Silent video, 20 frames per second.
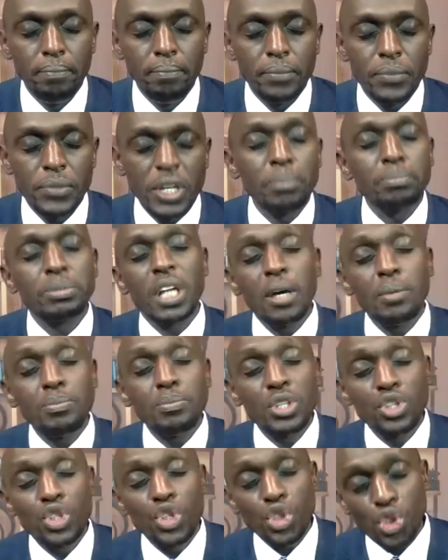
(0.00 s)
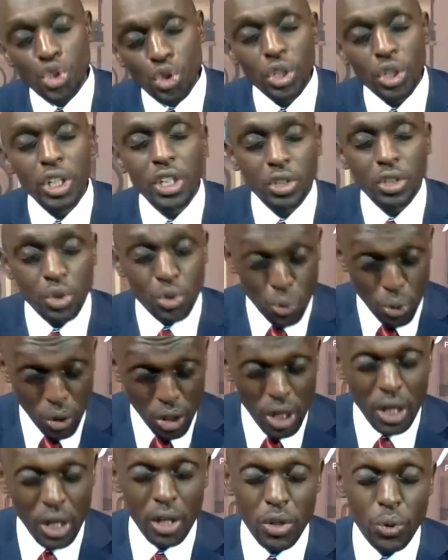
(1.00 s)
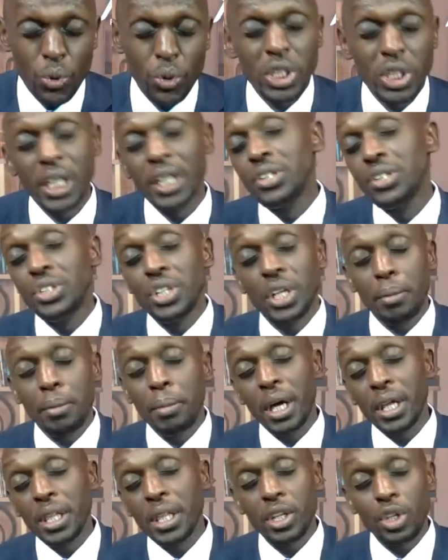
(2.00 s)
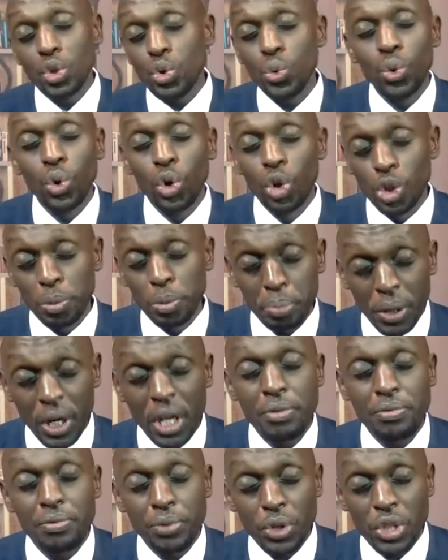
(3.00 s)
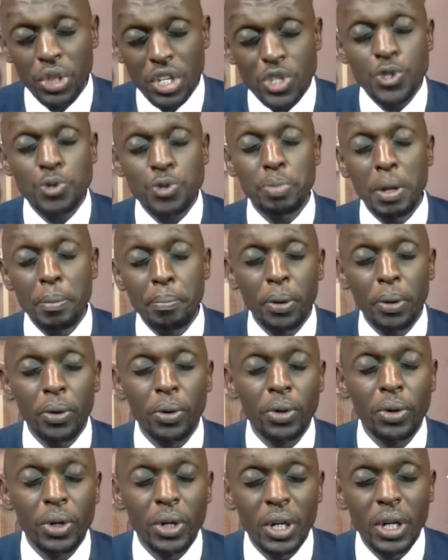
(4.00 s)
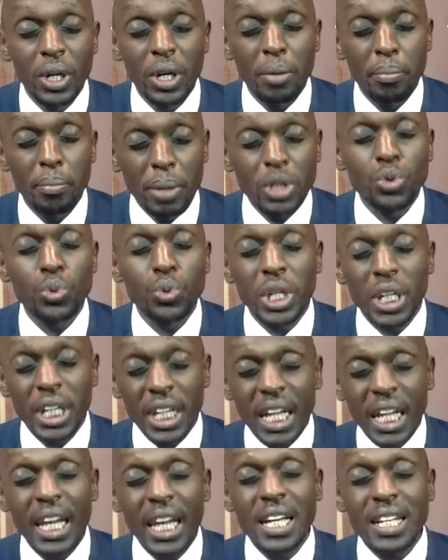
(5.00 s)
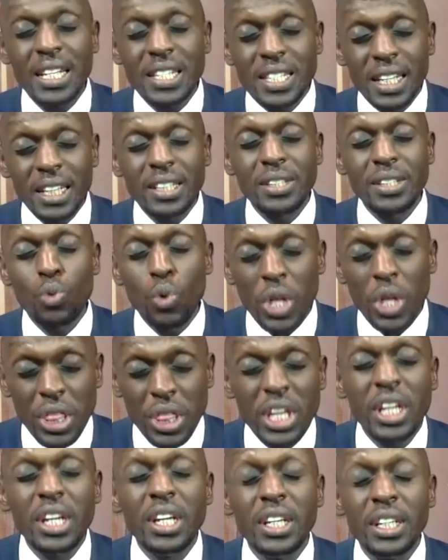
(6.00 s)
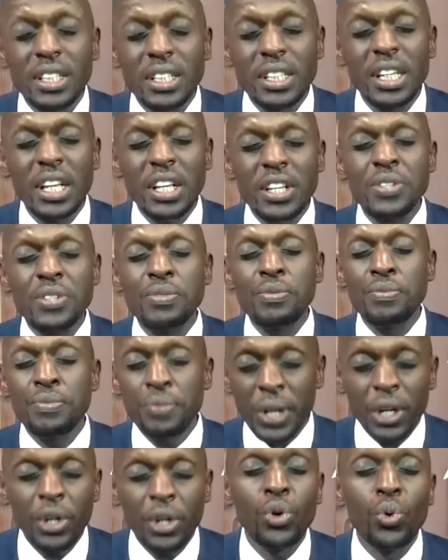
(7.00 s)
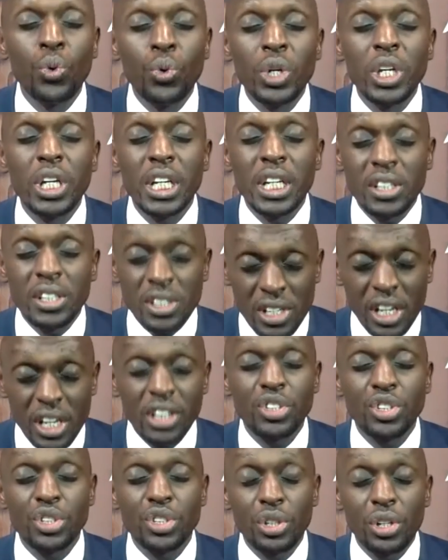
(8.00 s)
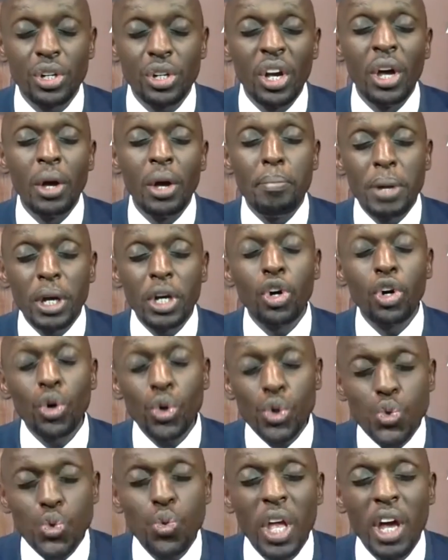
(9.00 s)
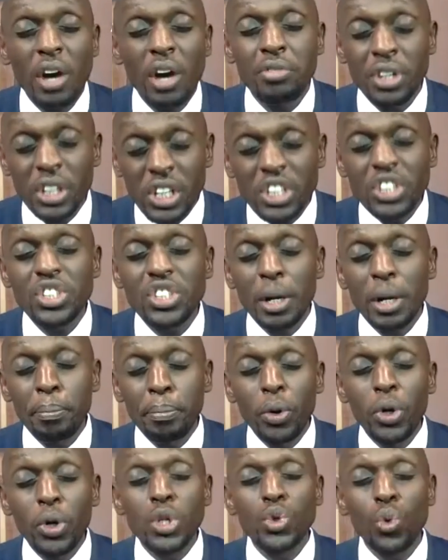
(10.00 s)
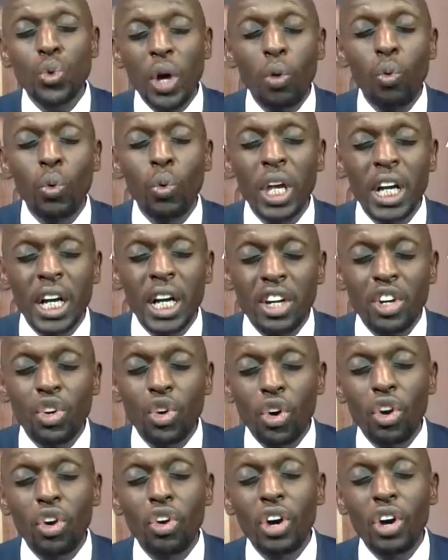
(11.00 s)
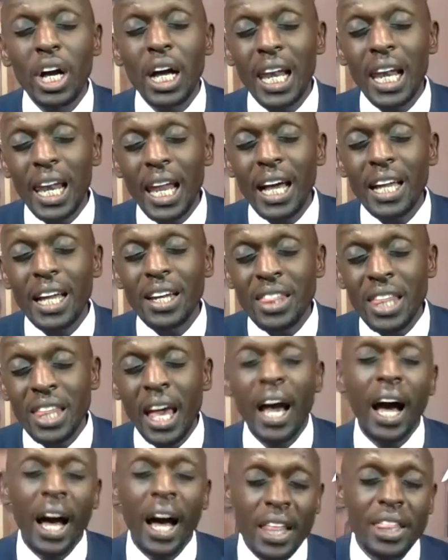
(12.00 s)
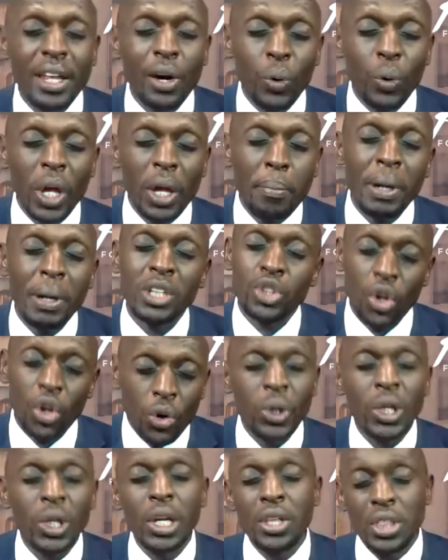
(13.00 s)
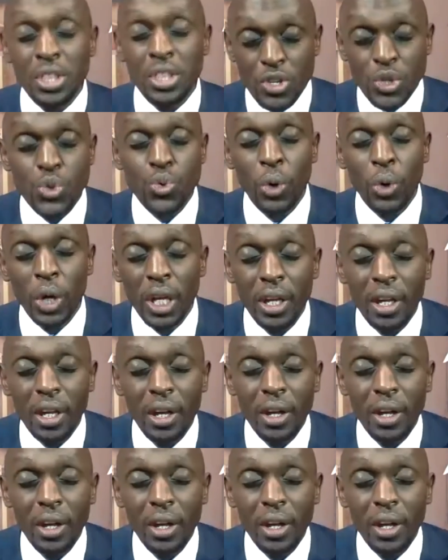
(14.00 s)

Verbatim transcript: Sometimes it's shocking to hear you tell Jeremiah that do not pray for these people. But we realize that within it is very good intention, because we have reached a point where we can no longer learn the other way, but only this way.